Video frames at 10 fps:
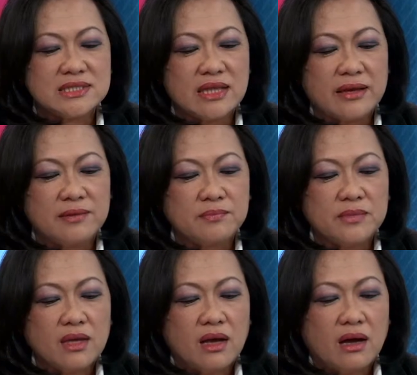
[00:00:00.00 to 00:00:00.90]
it's like
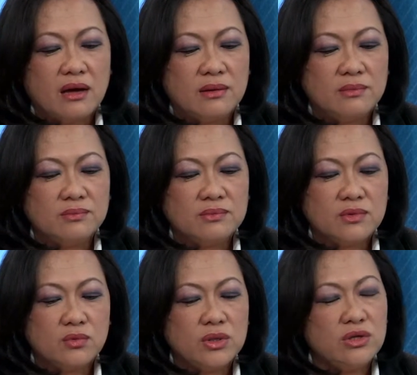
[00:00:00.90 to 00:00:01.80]

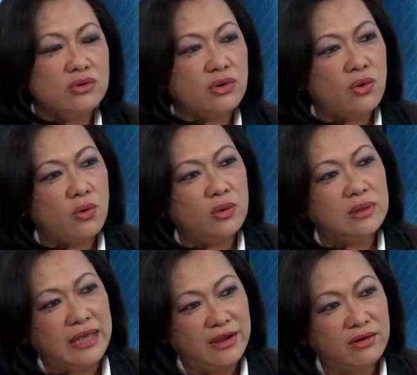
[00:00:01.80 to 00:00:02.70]
when you grow
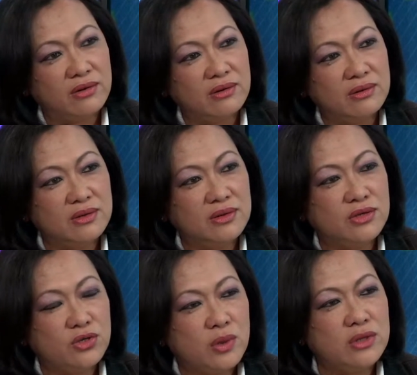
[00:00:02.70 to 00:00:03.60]
old later,
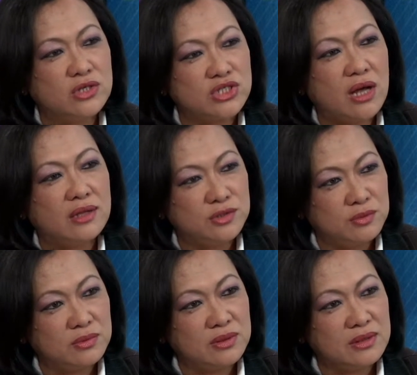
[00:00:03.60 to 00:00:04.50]
you want your child
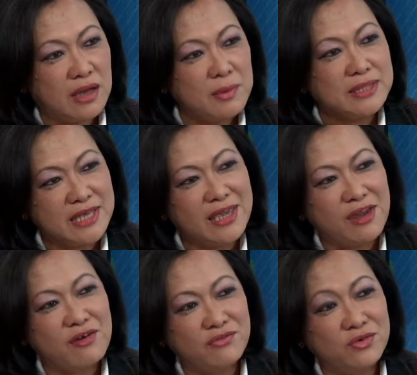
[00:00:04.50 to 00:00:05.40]
to come and take
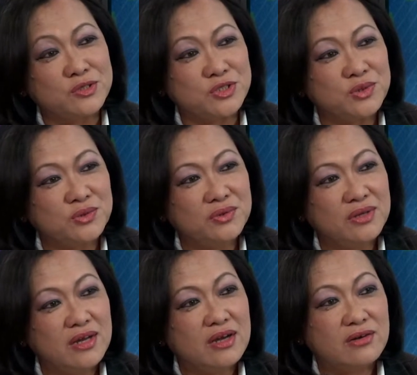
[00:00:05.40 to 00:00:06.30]
care of you too,
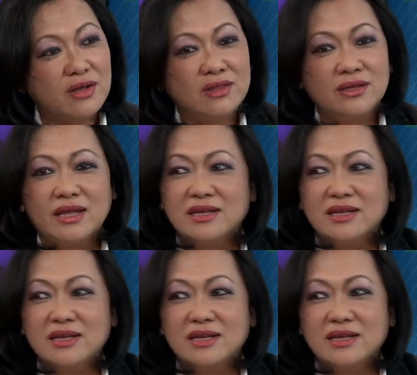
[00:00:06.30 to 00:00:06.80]
rather